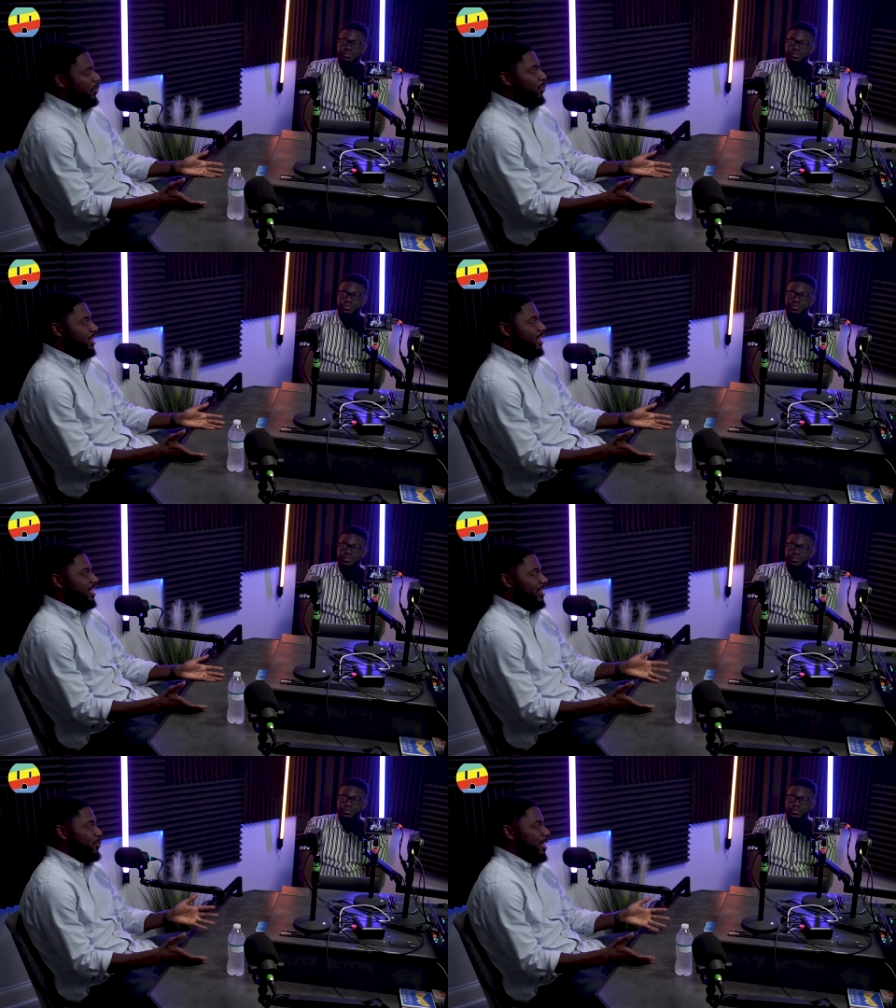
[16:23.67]
what
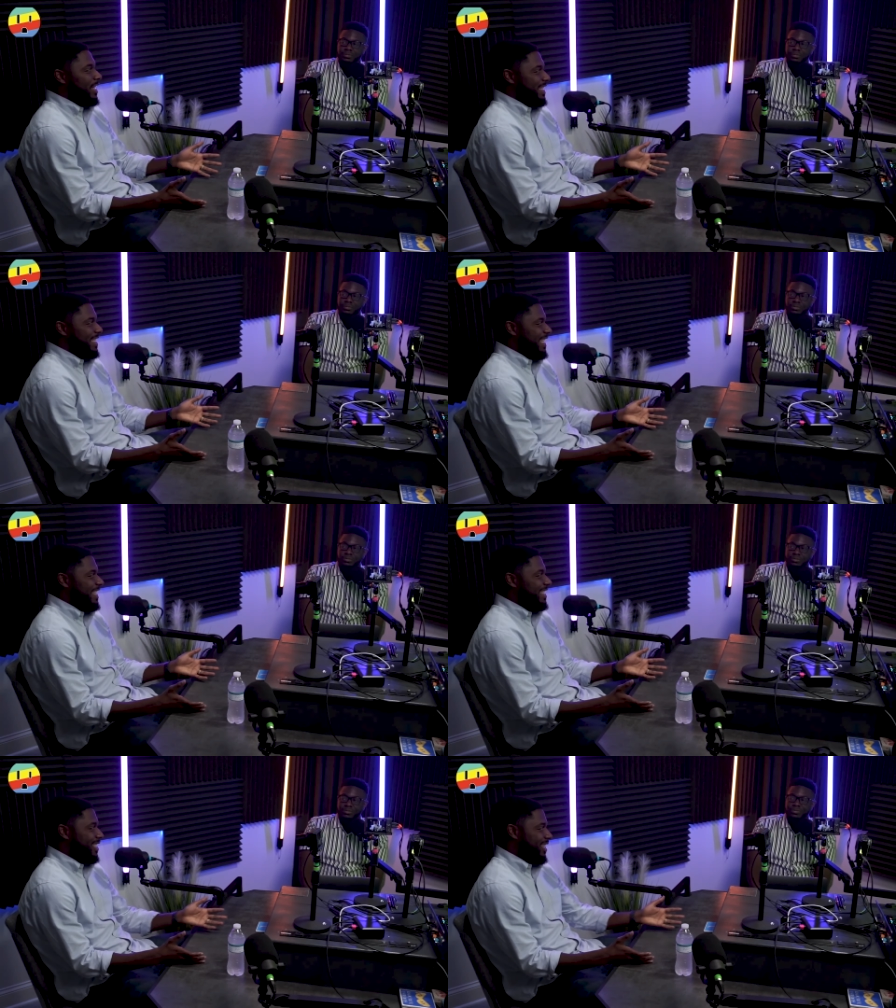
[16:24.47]
the, what it
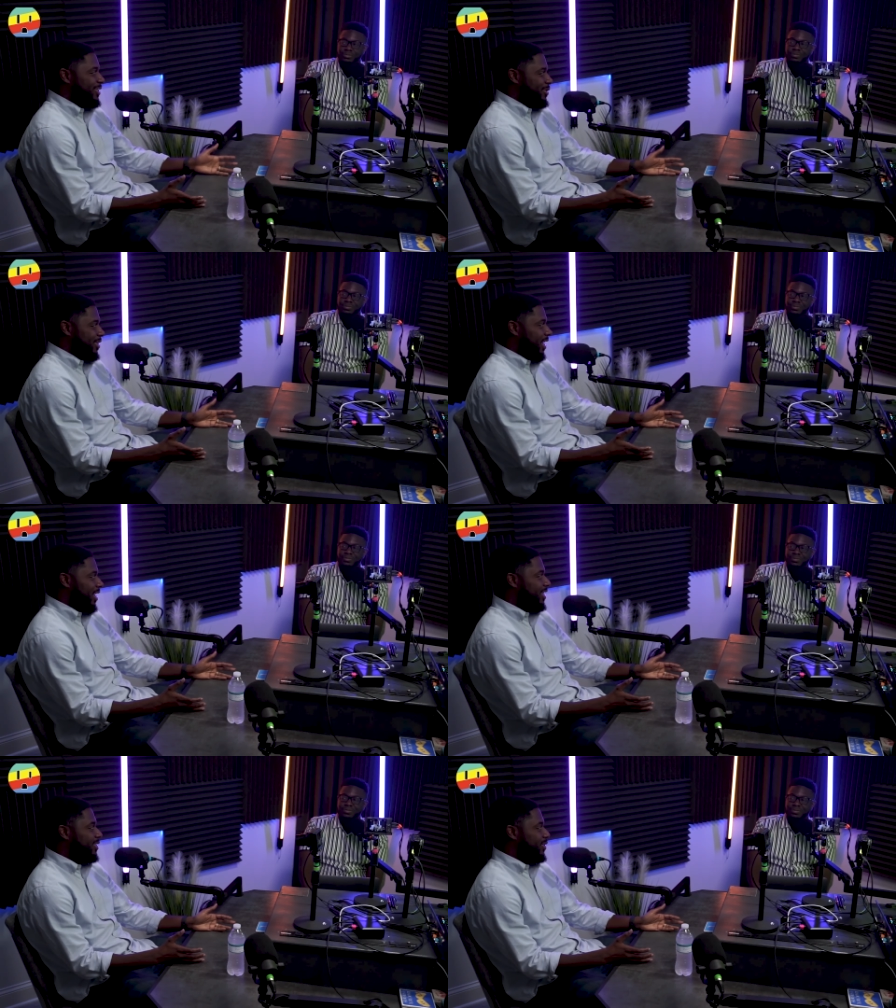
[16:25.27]
did to get you that
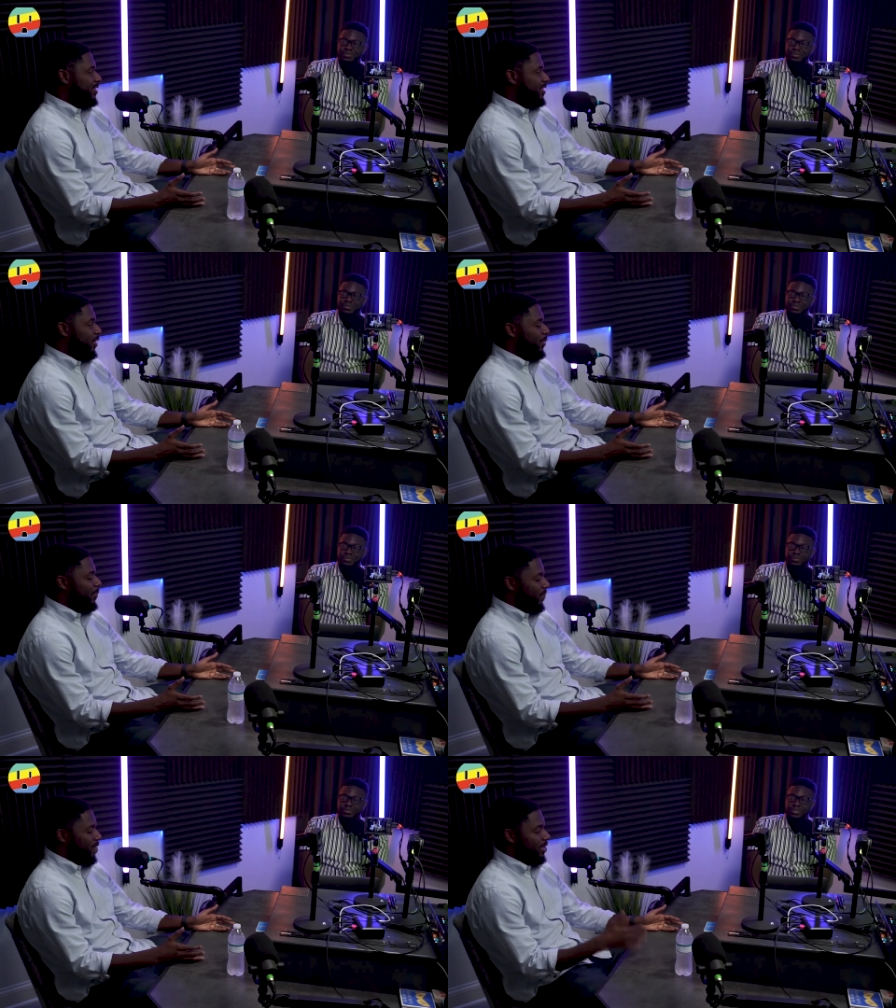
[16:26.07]
answer. So,
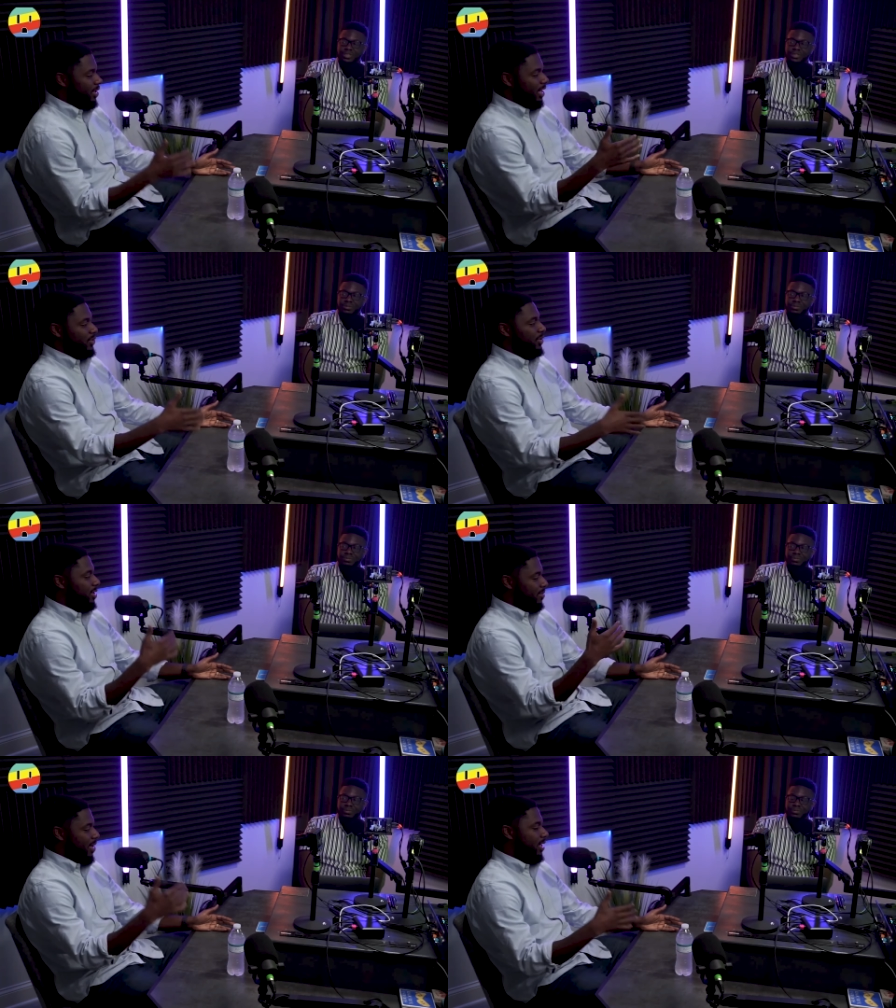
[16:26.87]
mm-hmm. as you
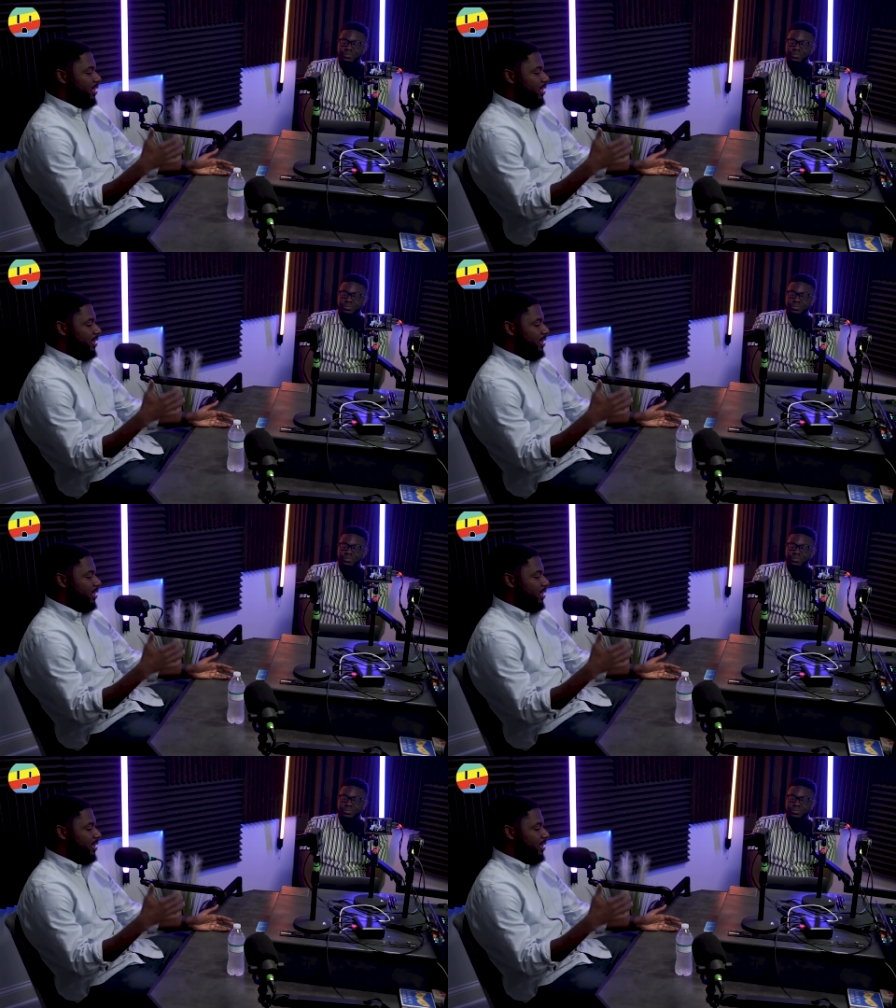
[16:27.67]
can imagine,